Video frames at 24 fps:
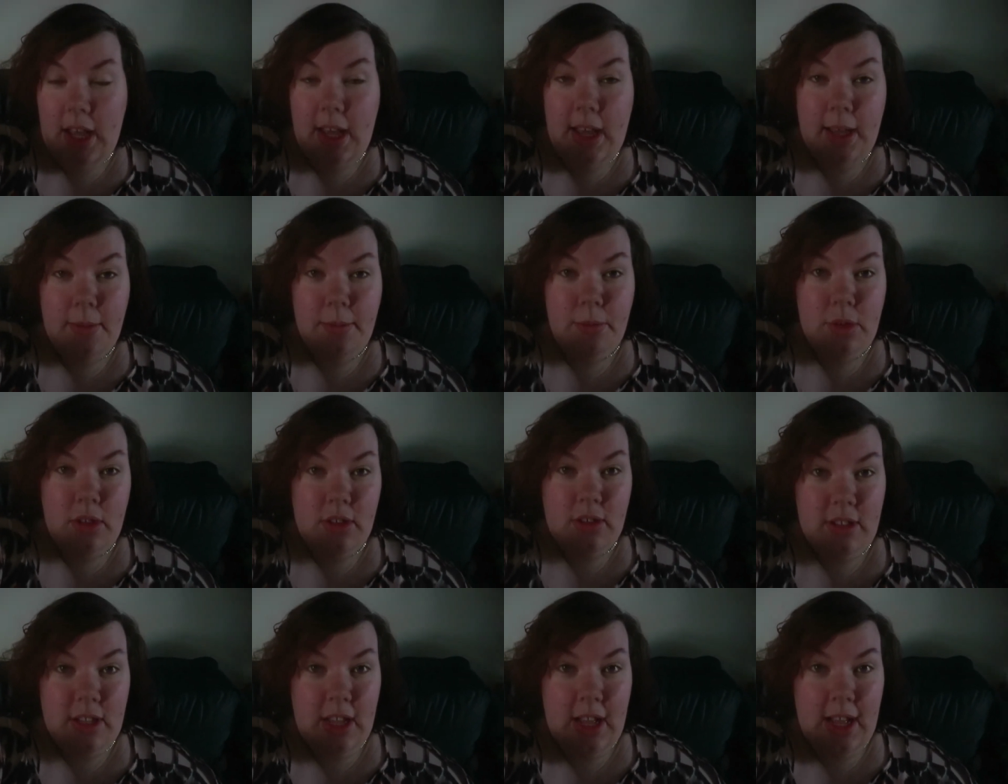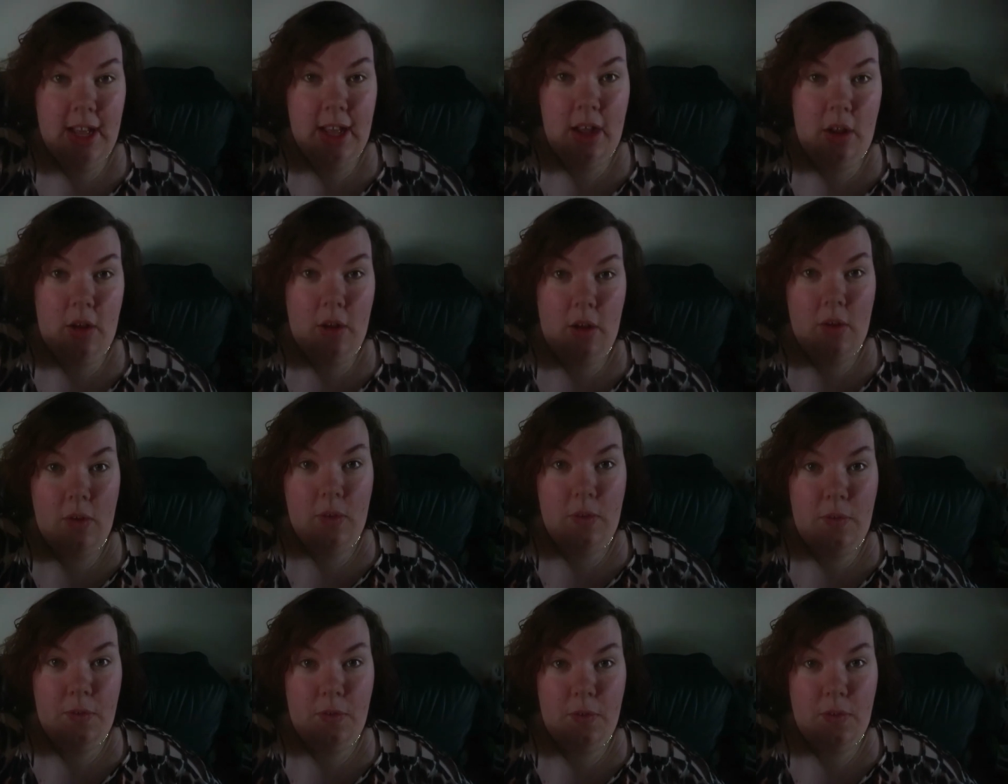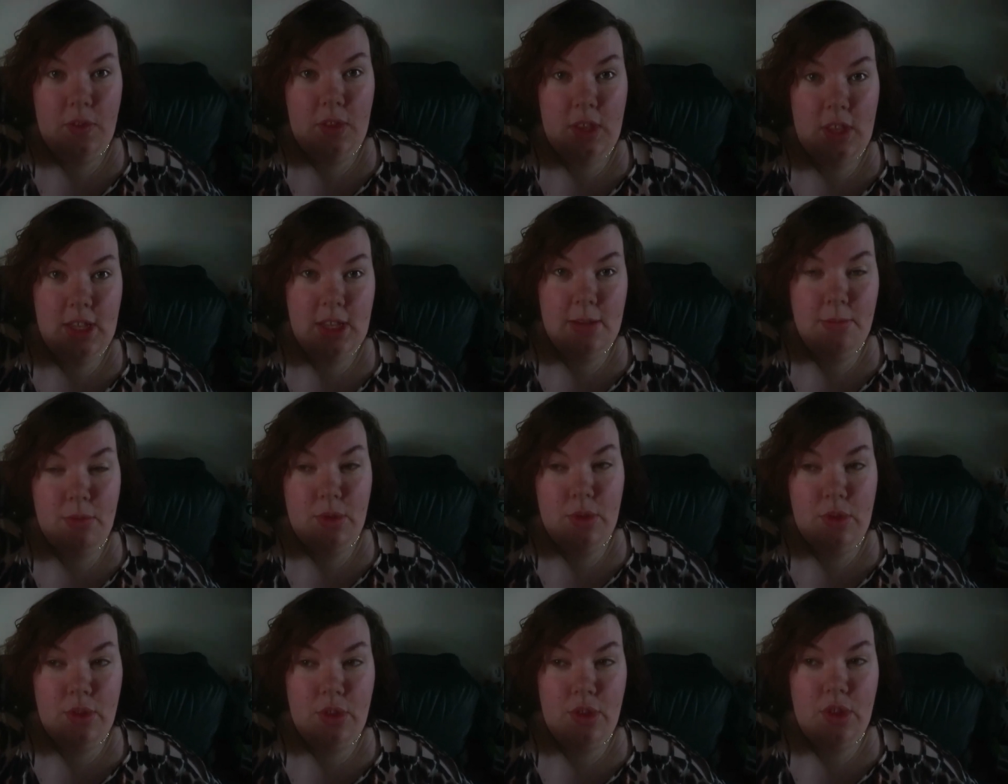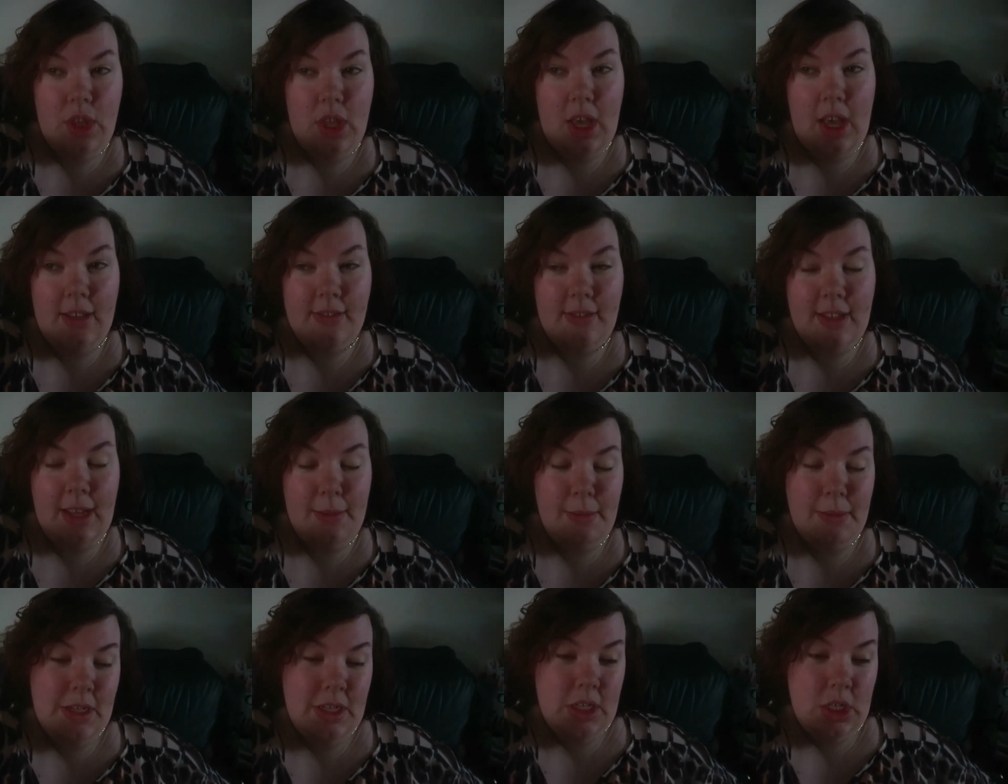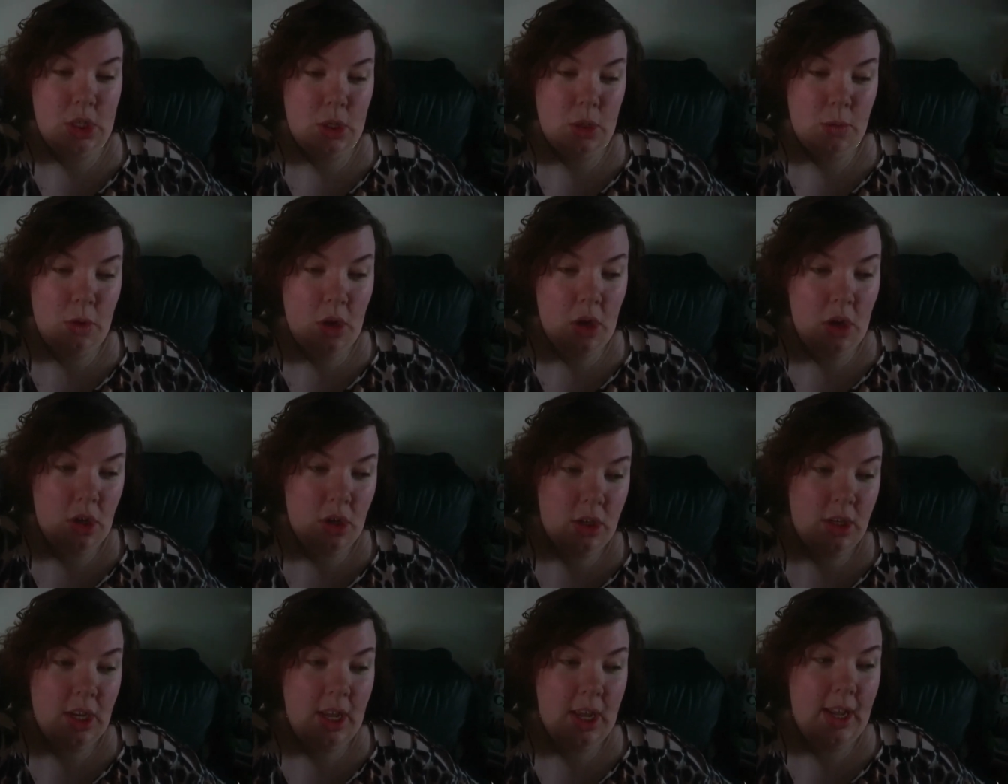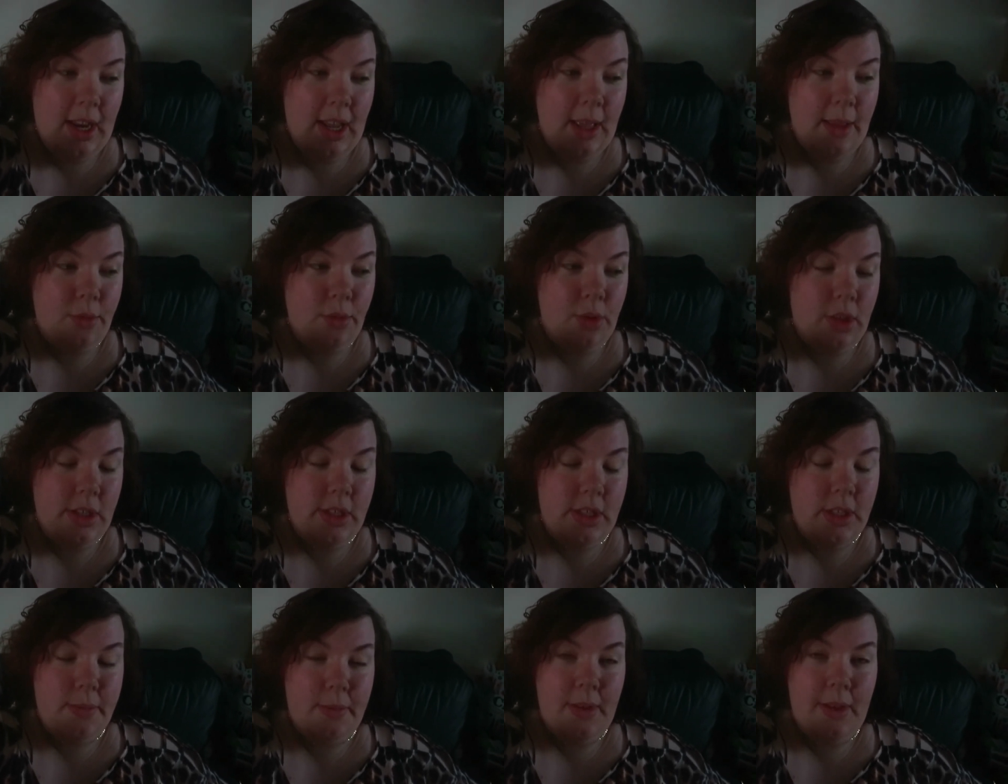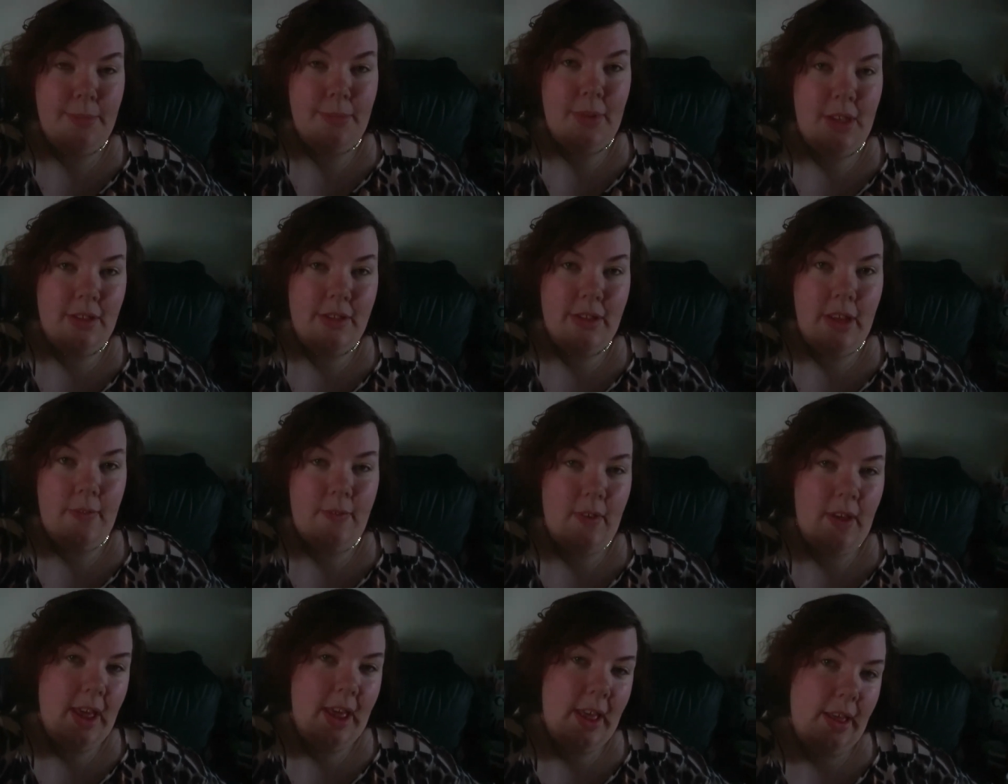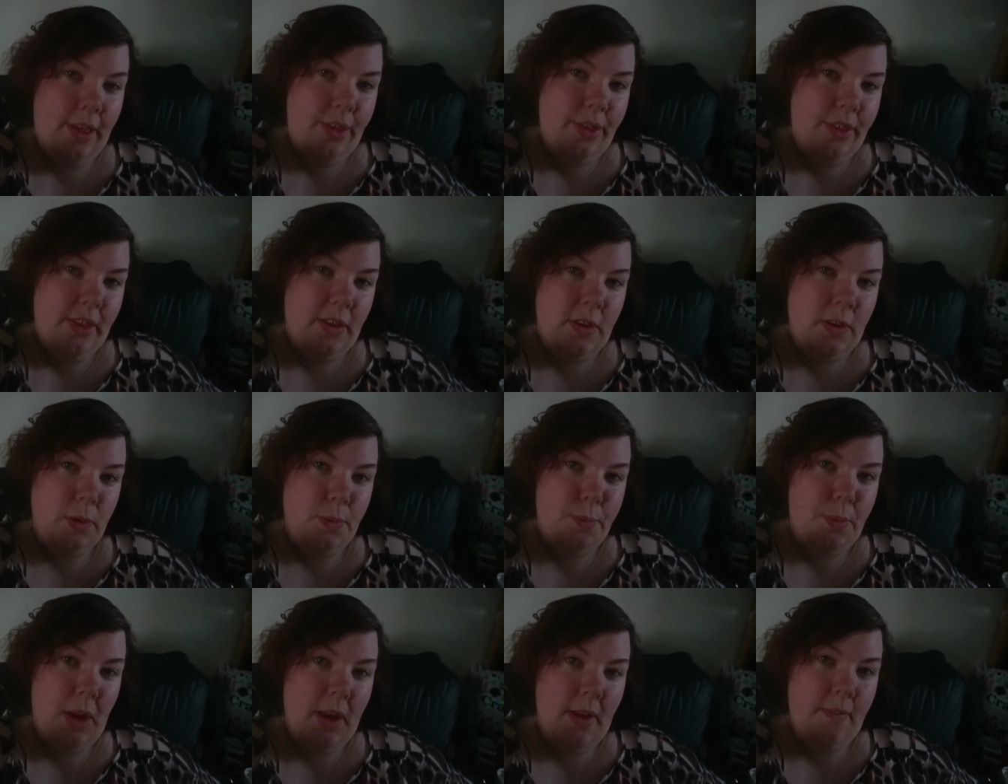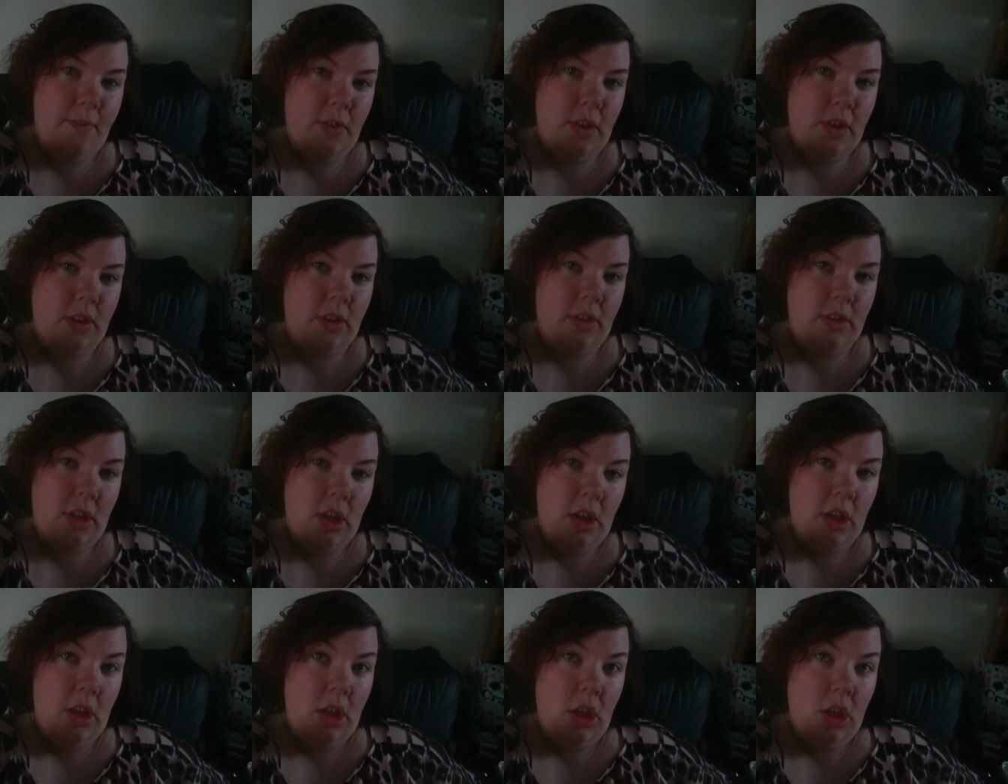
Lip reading: I'm going to start off the month as I mean to go on, and I'm going to make myself a healthy cooked breakfast.